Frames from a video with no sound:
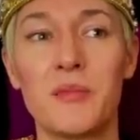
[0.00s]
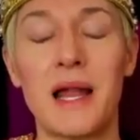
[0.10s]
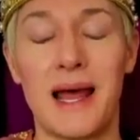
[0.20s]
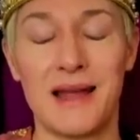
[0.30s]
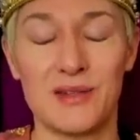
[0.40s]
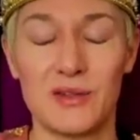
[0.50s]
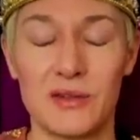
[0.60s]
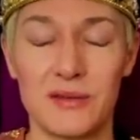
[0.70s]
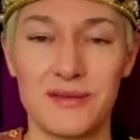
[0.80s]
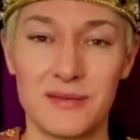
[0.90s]

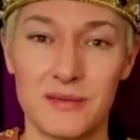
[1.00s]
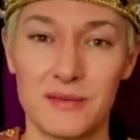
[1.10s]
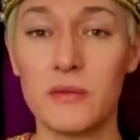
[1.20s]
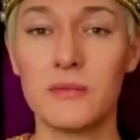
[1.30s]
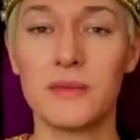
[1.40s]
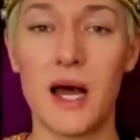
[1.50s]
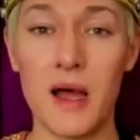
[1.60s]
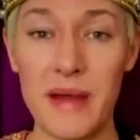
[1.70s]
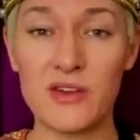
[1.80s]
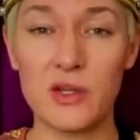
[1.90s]
plans.
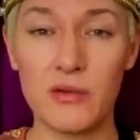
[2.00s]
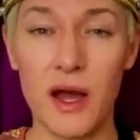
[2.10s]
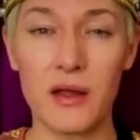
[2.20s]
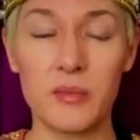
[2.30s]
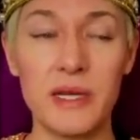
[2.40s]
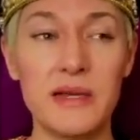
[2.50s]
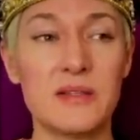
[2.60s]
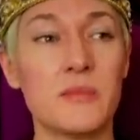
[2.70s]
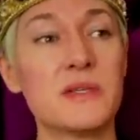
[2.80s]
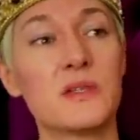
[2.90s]
I'm actually rather pleased
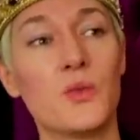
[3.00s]
that Mr.